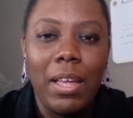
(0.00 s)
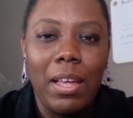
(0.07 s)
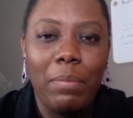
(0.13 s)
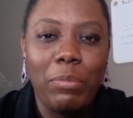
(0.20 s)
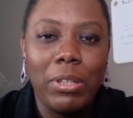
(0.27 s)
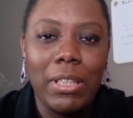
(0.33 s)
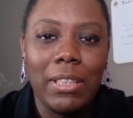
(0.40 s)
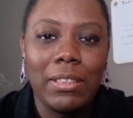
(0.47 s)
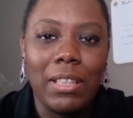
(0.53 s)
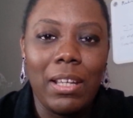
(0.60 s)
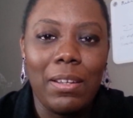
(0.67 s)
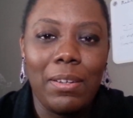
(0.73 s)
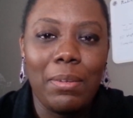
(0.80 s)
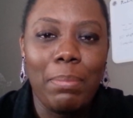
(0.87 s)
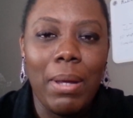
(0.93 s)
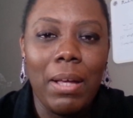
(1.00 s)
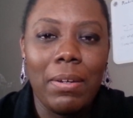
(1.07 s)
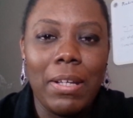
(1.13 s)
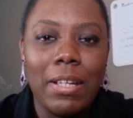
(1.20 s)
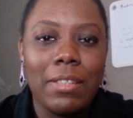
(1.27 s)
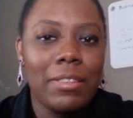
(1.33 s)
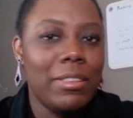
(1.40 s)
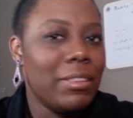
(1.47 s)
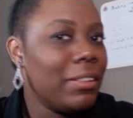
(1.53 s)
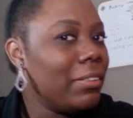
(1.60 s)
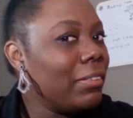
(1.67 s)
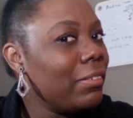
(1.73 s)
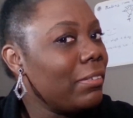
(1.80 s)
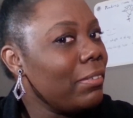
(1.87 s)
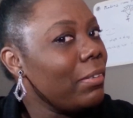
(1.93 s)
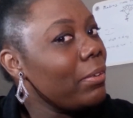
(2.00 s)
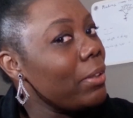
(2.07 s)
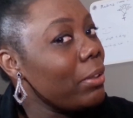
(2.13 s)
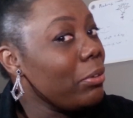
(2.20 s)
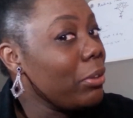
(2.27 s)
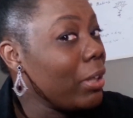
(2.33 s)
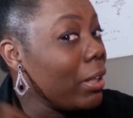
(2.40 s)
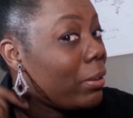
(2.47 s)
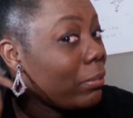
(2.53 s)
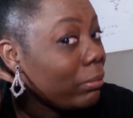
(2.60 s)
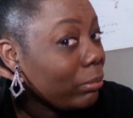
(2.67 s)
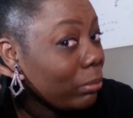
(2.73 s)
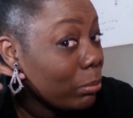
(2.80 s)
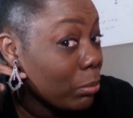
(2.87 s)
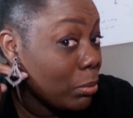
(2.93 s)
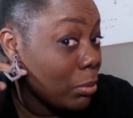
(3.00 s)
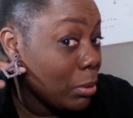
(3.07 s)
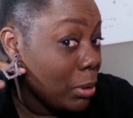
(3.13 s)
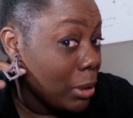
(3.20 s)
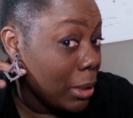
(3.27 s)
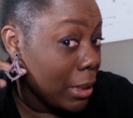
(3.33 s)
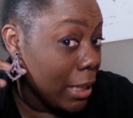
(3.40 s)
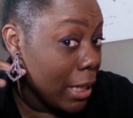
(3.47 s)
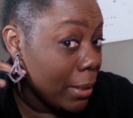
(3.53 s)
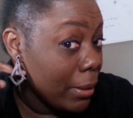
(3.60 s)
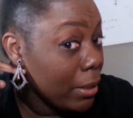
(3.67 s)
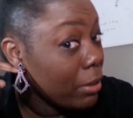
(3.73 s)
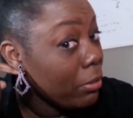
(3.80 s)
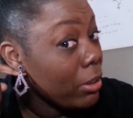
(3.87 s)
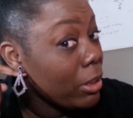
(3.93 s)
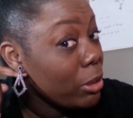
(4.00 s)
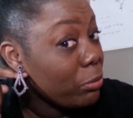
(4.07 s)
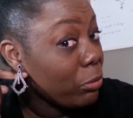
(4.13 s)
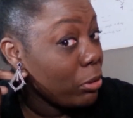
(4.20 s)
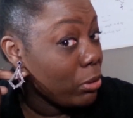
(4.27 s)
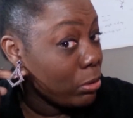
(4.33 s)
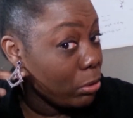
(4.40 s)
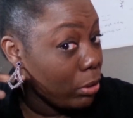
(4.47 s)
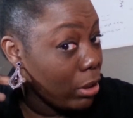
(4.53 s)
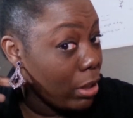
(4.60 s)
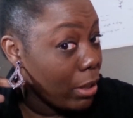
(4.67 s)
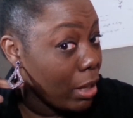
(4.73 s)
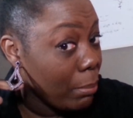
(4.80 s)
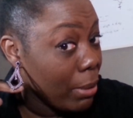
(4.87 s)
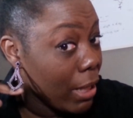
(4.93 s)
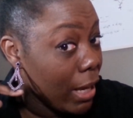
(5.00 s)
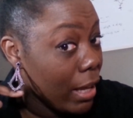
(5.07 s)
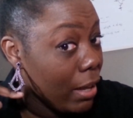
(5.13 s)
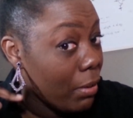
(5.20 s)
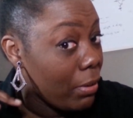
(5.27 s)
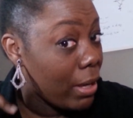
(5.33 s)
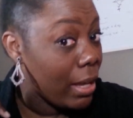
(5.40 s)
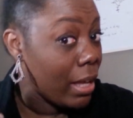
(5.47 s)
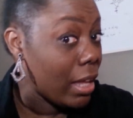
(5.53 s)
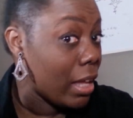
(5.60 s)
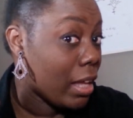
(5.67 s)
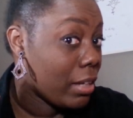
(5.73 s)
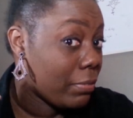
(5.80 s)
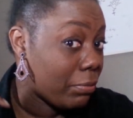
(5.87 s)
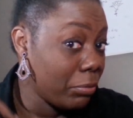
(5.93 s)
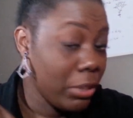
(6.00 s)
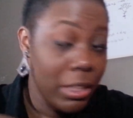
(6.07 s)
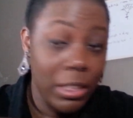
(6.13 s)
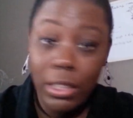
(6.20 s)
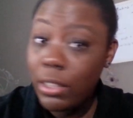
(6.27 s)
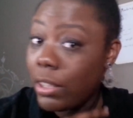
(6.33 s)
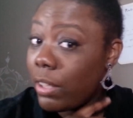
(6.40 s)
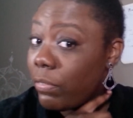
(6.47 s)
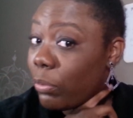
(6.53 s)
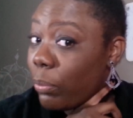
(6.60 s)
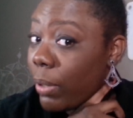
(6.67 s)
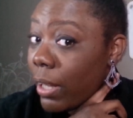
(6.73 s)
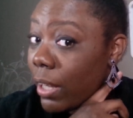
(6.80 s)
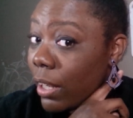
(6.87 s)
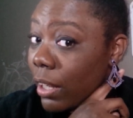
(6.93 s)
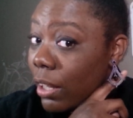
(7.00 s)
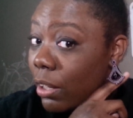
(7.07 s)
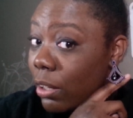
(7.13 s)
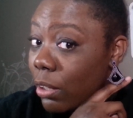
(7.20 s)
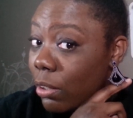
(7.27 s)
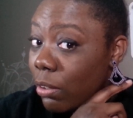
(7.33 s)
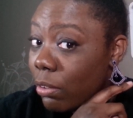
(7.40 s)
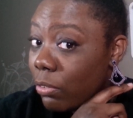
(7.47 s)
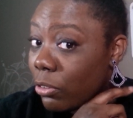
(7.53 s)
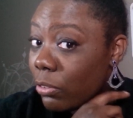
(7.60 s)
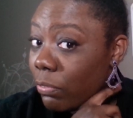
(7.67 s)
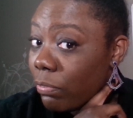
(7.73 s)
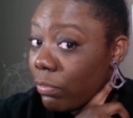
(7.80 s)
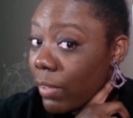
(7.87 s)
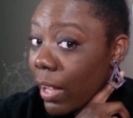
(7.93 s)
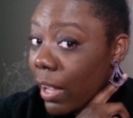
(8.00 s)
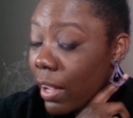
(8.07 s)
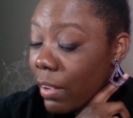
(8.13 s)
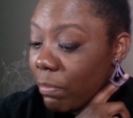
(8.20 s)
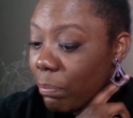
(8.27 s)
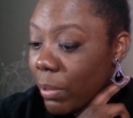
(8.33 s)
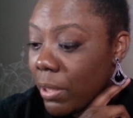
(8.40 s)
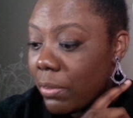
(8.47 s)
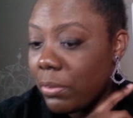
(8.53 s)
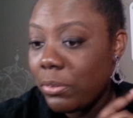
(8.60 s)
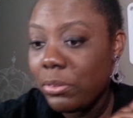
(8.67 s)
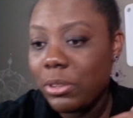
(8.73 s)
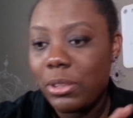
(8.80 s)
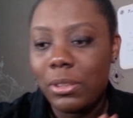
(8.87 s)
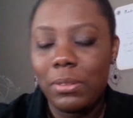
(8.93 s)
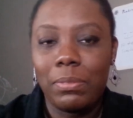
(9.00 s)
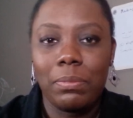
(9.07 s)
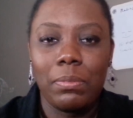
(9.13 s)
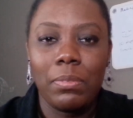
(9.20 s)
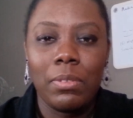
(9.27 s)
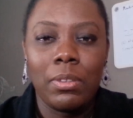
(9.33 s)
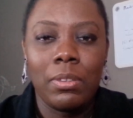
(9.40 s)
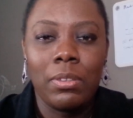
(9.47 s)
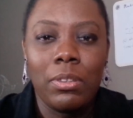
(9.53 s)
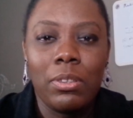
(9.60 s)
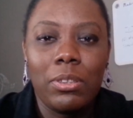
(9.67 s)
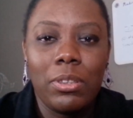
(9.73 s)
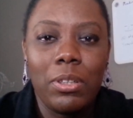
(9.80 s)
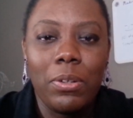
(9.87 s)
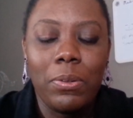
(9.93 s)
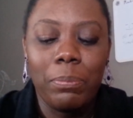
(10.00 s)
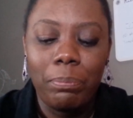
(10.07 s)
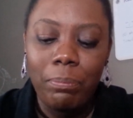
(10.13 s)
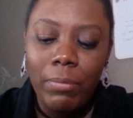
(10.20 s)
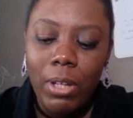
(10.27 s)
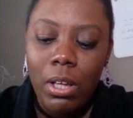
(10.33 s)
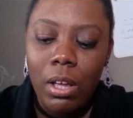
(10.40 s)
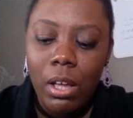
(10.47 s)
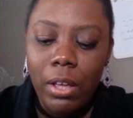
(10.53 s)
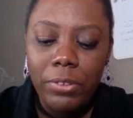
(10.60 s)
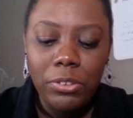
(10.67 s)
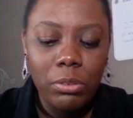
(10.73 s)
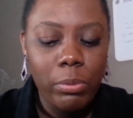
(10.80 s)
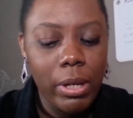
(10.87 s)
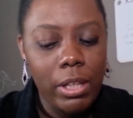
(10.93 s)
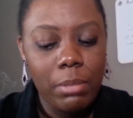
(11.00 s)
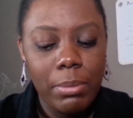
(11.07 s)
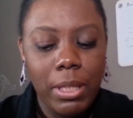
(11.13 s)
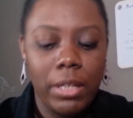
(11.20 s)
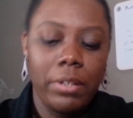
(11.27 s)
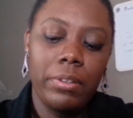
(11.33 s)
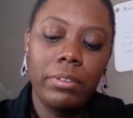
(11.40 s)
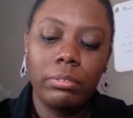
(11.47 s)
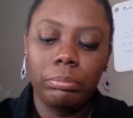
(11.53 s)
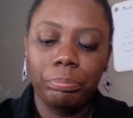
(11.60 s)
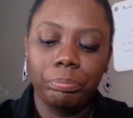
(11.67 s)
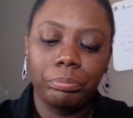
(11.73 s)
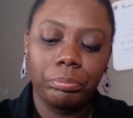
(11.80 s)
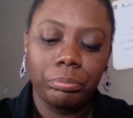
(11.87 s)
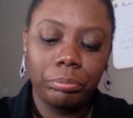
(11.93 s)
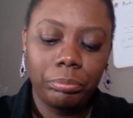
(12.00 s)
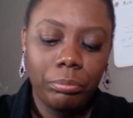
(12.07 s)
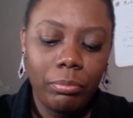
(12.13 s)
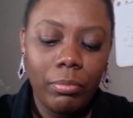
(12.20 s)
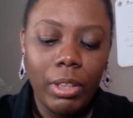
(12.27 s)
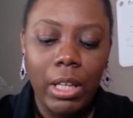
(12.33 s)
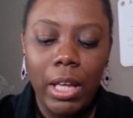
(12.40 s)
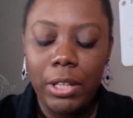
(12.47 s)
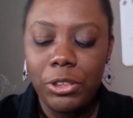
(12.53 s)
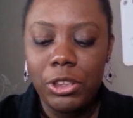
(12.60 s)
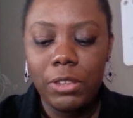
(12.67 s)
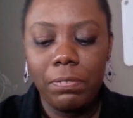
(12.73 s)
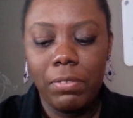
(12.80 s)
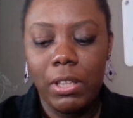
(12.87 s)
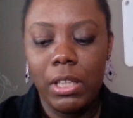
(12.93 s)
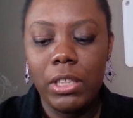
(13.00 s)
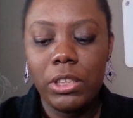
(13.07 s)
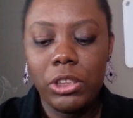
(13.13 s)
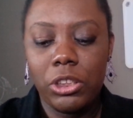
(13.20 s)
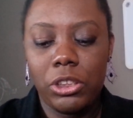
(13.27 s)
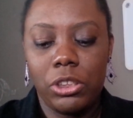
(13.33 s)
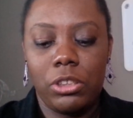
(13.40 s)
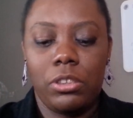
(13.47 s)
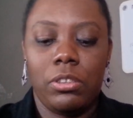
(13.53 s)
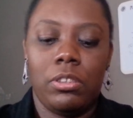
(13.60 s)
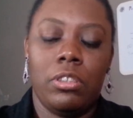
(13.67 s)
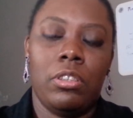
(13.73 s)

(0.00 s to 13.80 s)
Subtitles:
I'm really excited about it. So there you go. Gala earrings, free tutorial coming out, and free kit giveaway for 5 beaters. So also while I'm here, I just finished